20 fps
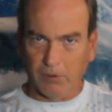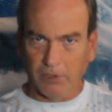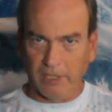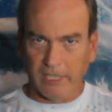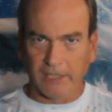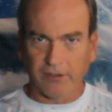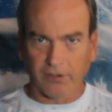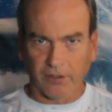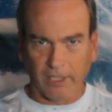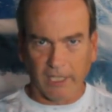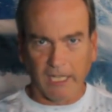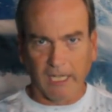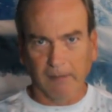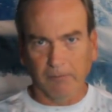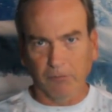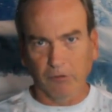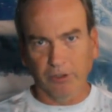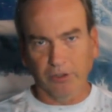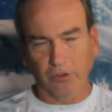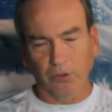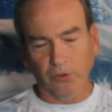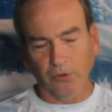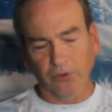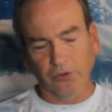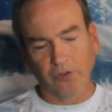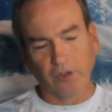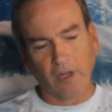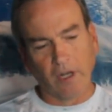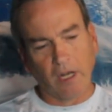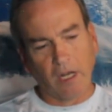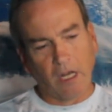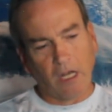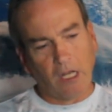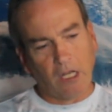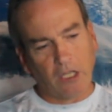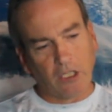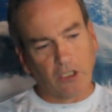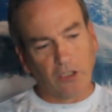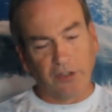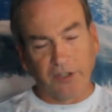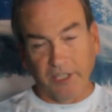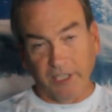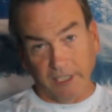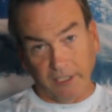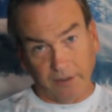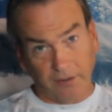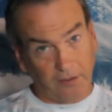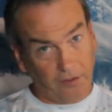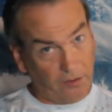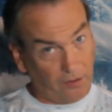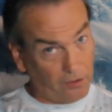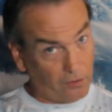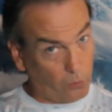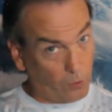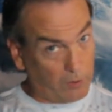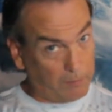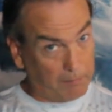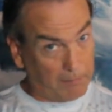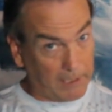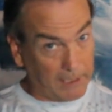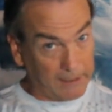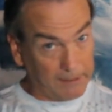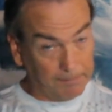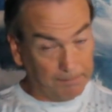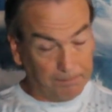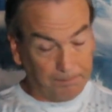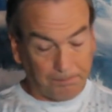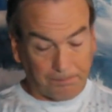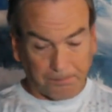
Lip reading: Well, that's going to happen with those. Good thing is it's one bite.